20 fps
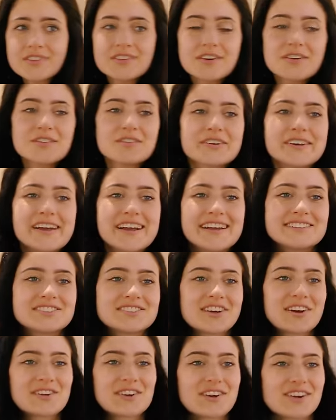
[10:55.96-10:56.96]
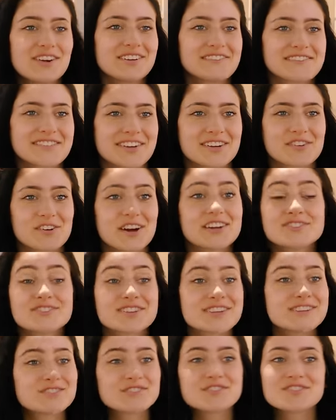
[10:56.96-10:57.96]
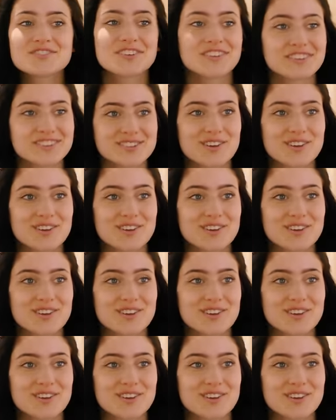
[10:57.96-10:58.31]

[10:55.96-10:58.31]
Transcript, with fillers: Oh, hey Tucker. Congratulations on the